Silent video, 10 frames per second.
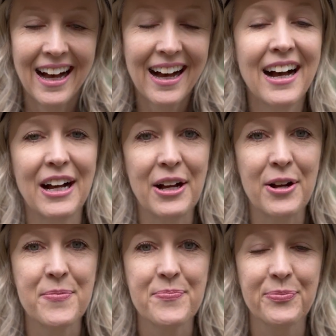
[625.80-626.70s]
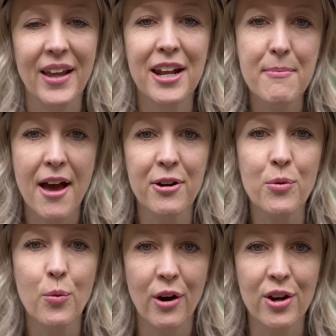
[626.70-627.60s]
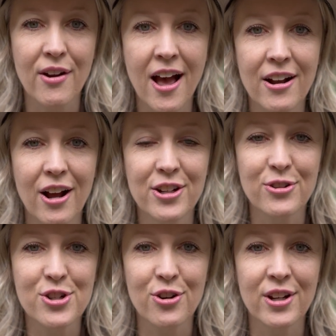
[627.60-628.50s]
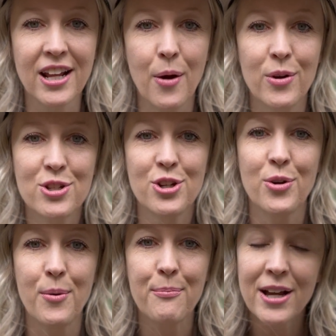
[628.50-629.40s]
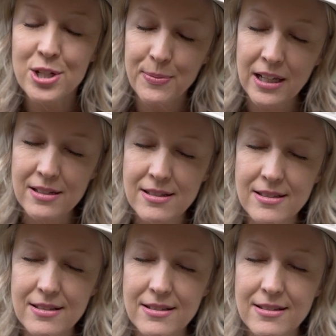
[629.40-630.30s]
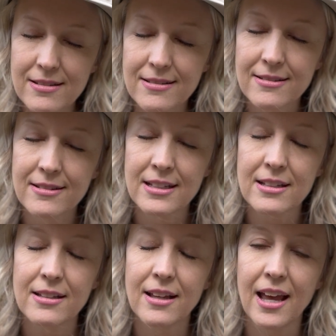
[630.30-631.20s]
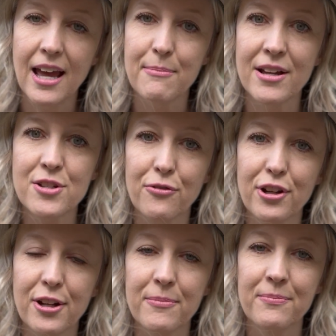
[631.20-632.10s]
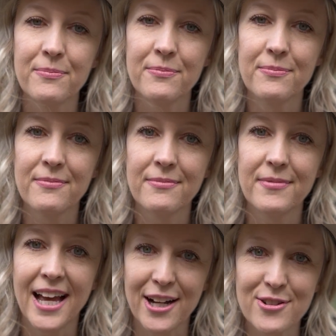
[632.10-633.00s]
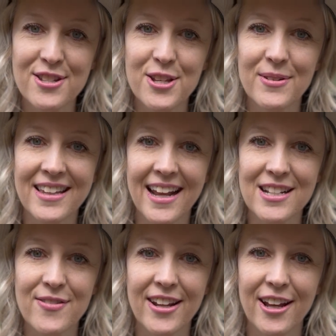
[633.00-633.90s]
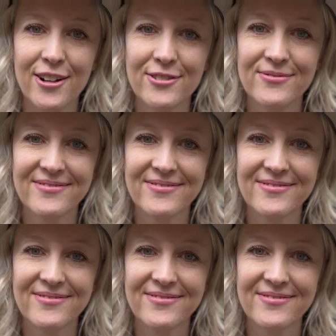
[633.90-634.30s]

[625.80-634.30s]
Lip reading: And no matter where you're at on your journey, I wish you much peace and much freedom. And I'll see you in the next video.